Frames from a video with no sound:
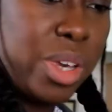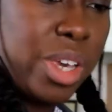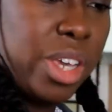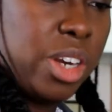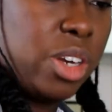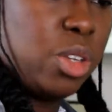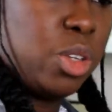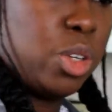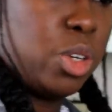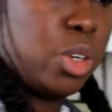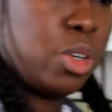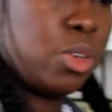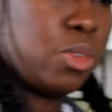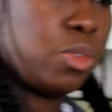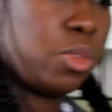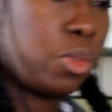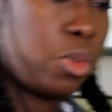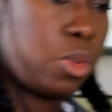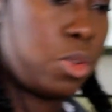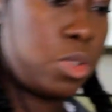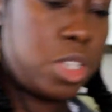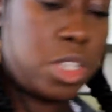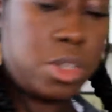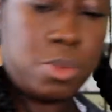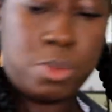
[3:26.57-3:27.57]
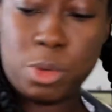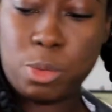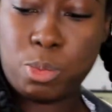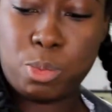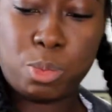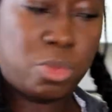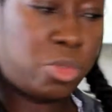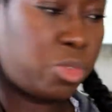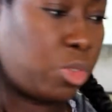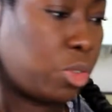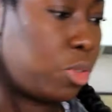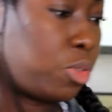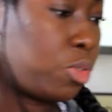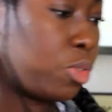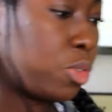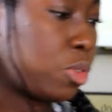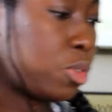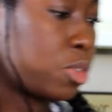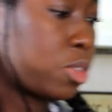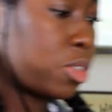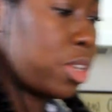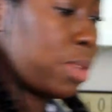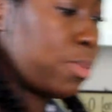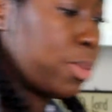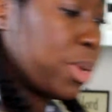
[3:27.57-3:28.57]
eat a lot of oat milk
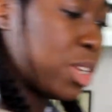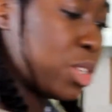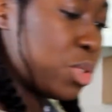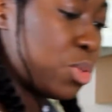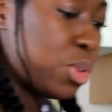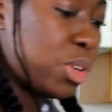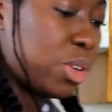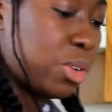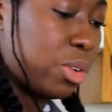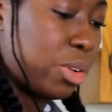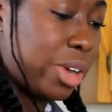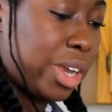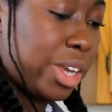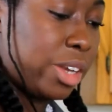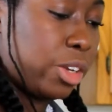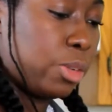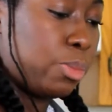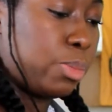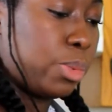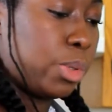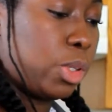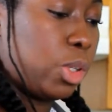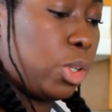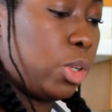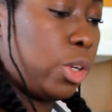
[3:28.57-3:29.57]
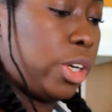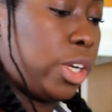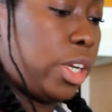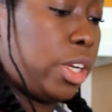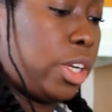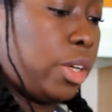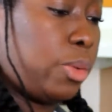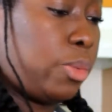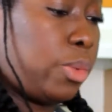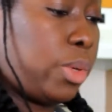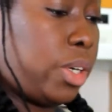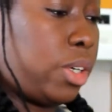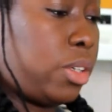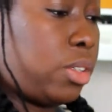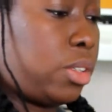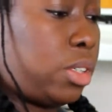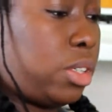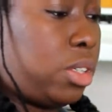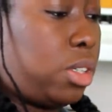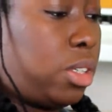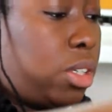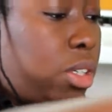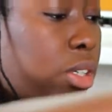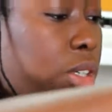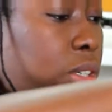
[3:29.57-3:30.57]
fufu, so I might as well grind up a lot
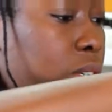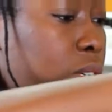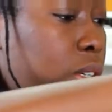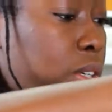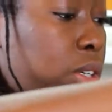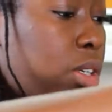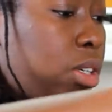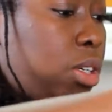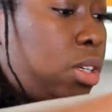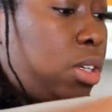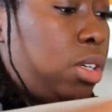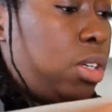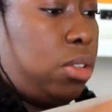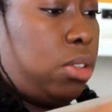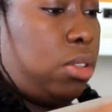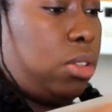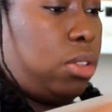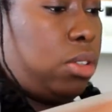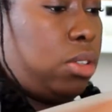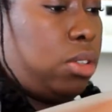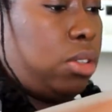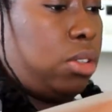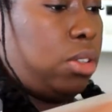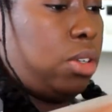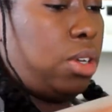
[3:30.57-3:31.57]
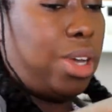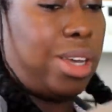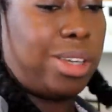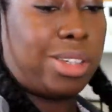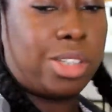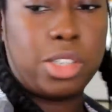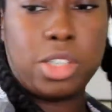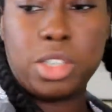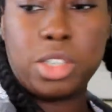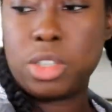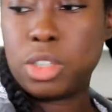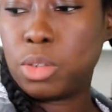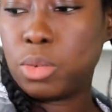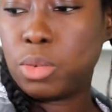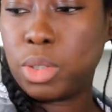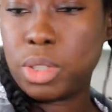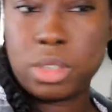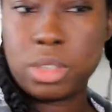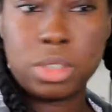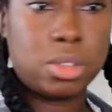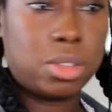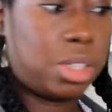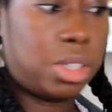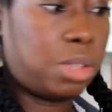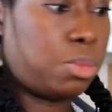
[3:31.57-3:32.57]
anyways. Actually, you know what?
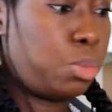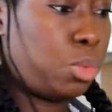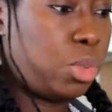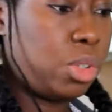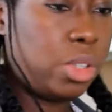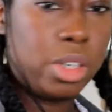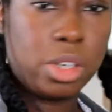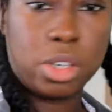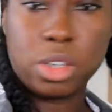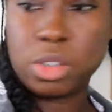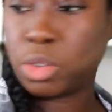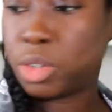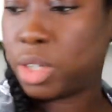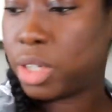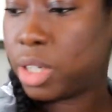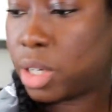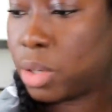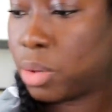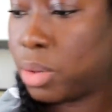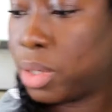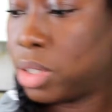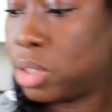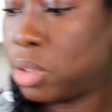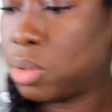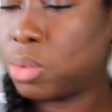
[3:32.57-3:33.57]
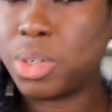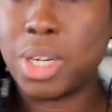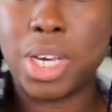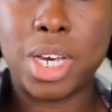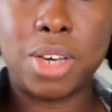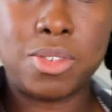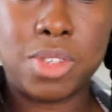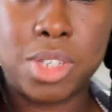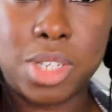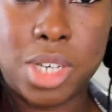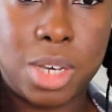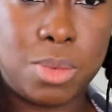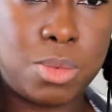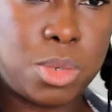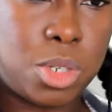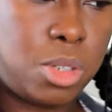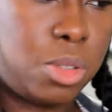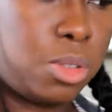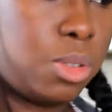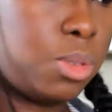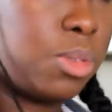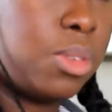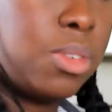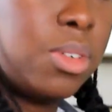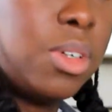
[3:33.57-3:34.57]
No, I'm really hungry now and don't have time
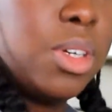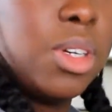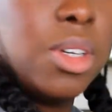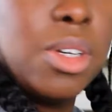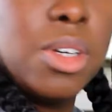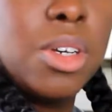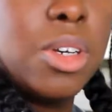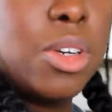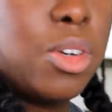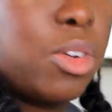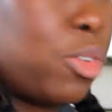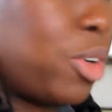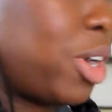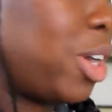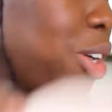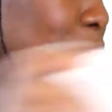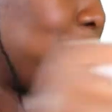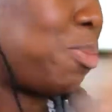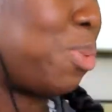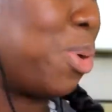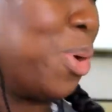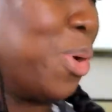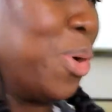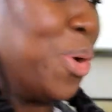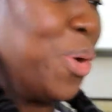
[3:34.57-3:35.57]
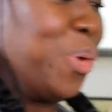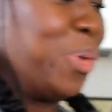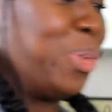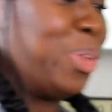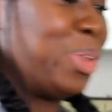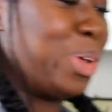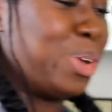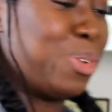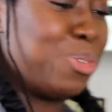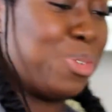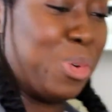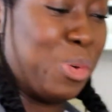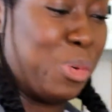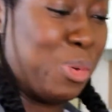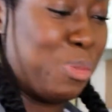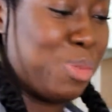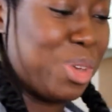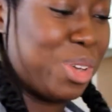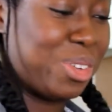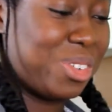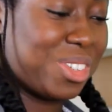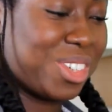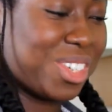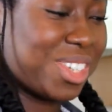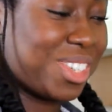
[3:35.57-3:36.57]
to grind up a whole lot of
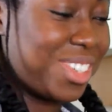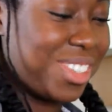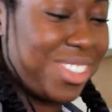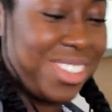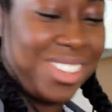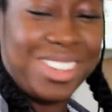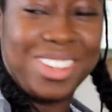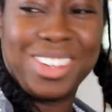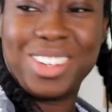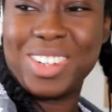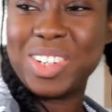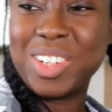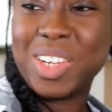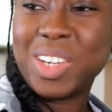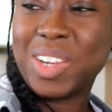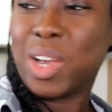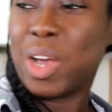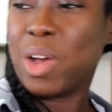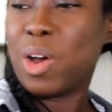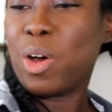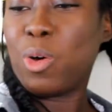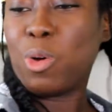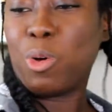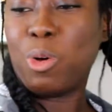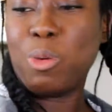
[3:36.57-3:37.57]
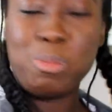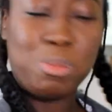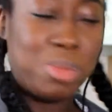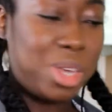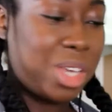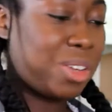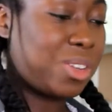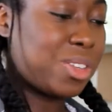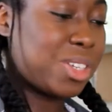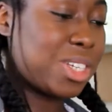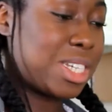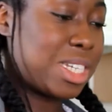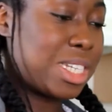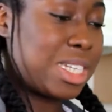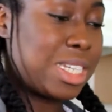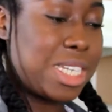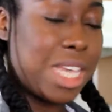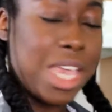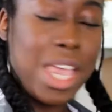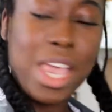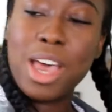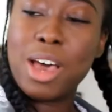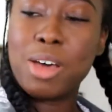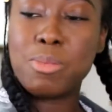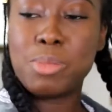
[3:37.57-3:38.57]
oatmeals. Oatmeals?
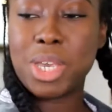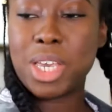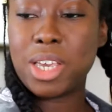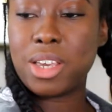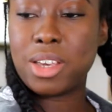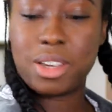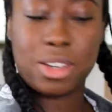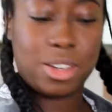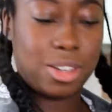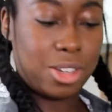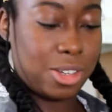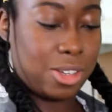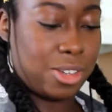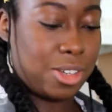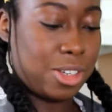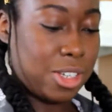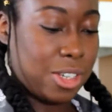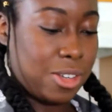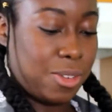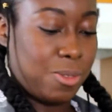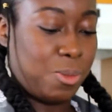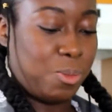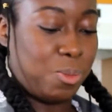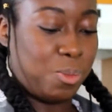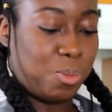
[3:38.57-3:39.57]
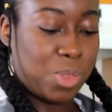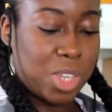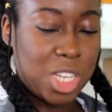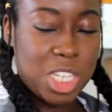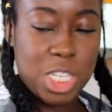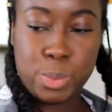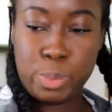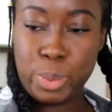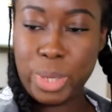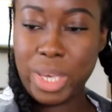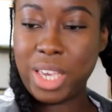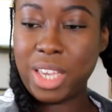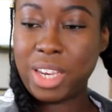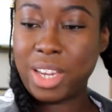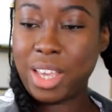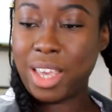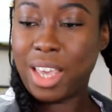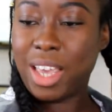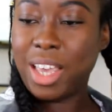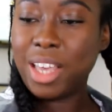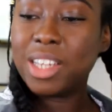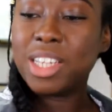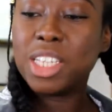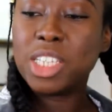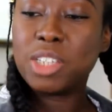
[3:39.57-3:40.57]
Tammy! Speak of the
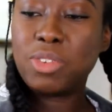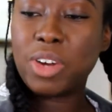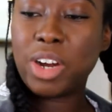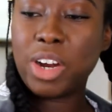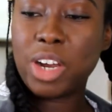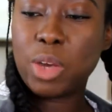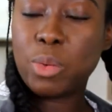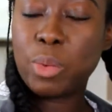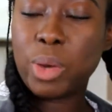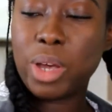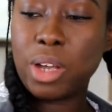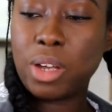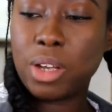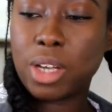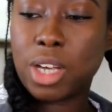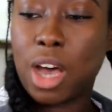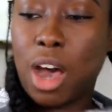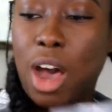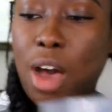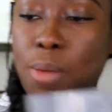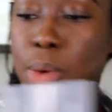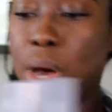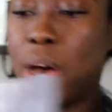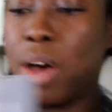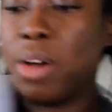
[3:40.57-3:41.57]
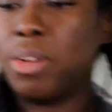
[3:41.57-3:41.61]
English very well. Come on